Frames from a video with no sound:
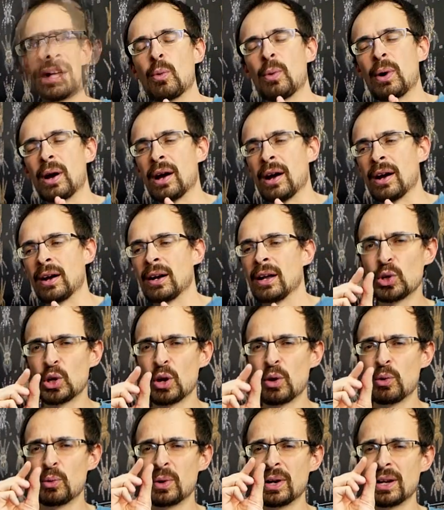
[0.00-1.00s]
where you
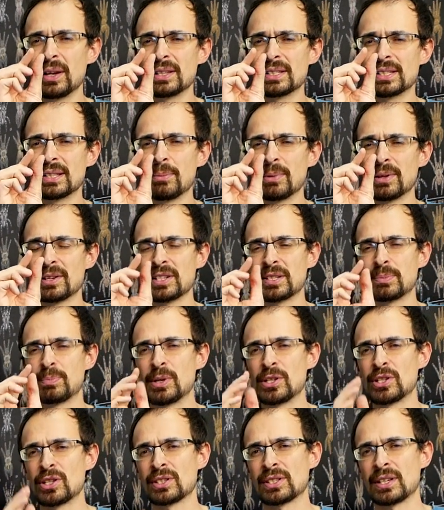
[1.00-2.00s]
have really similar
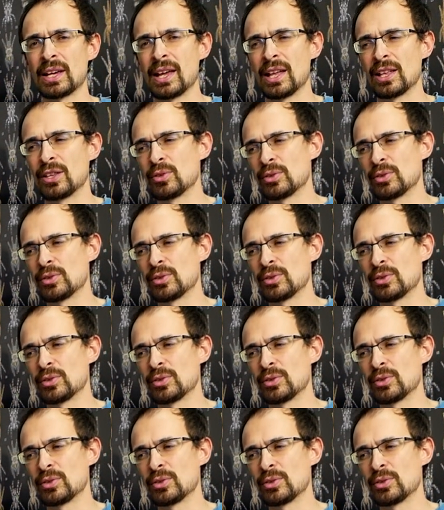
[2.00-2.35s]
species and